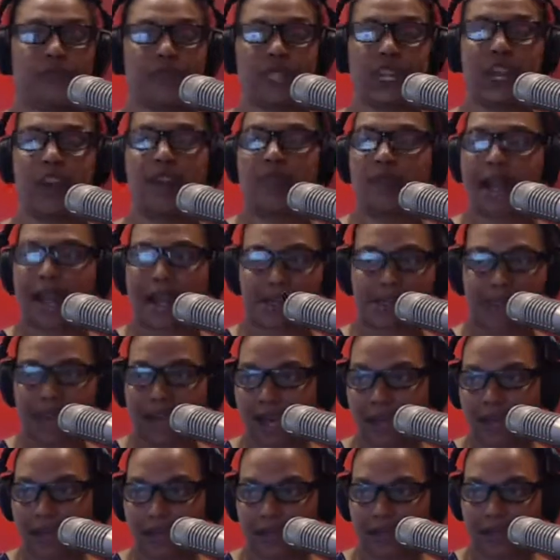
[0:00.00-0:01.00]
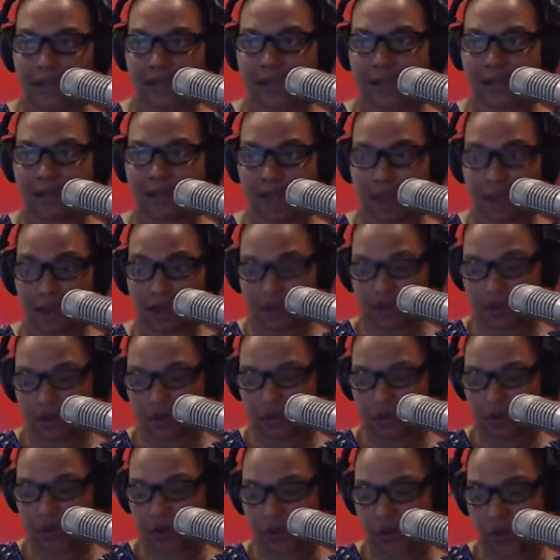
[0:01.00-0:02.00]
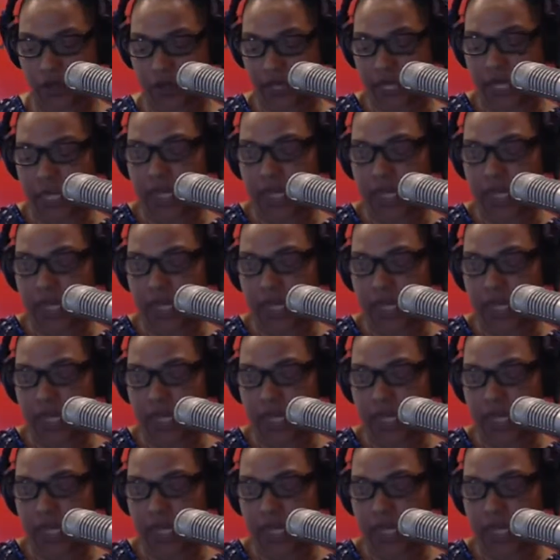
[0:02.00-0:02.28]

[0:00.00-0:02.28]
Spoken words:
correct that? Yeah. So